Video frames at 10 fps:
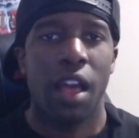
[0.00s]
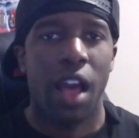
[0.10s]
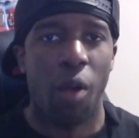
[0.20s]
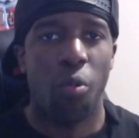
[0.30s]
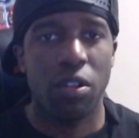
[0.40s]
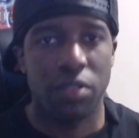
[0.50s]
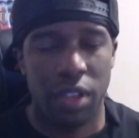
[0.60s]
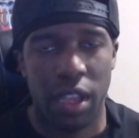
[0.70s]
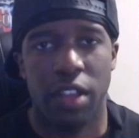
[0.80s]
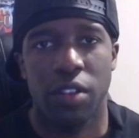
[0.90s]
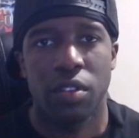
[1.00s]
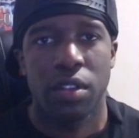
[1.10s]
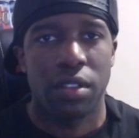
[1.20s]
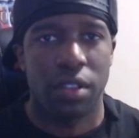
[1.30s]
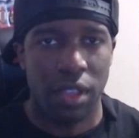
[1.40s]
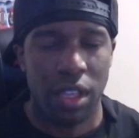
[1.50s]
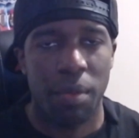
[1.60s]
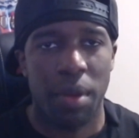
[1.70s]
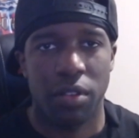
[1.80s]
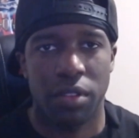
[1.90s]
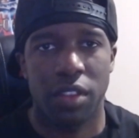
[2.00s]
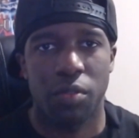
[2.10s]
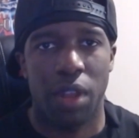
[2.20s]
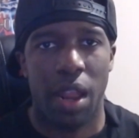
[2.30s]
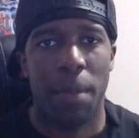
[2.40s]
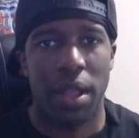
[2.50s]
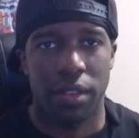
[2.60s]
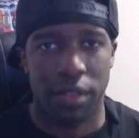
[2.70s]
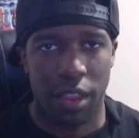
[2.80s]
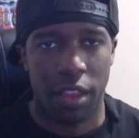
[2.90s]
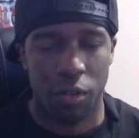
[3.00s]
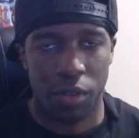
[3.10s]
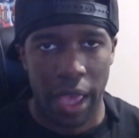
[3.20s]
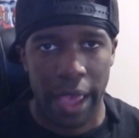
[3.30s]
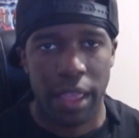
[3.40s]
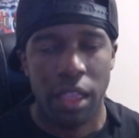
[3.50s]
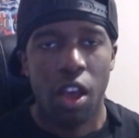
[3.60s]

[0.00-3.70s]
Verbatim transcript: I want y'all to think about this, what I'm about to say, okay?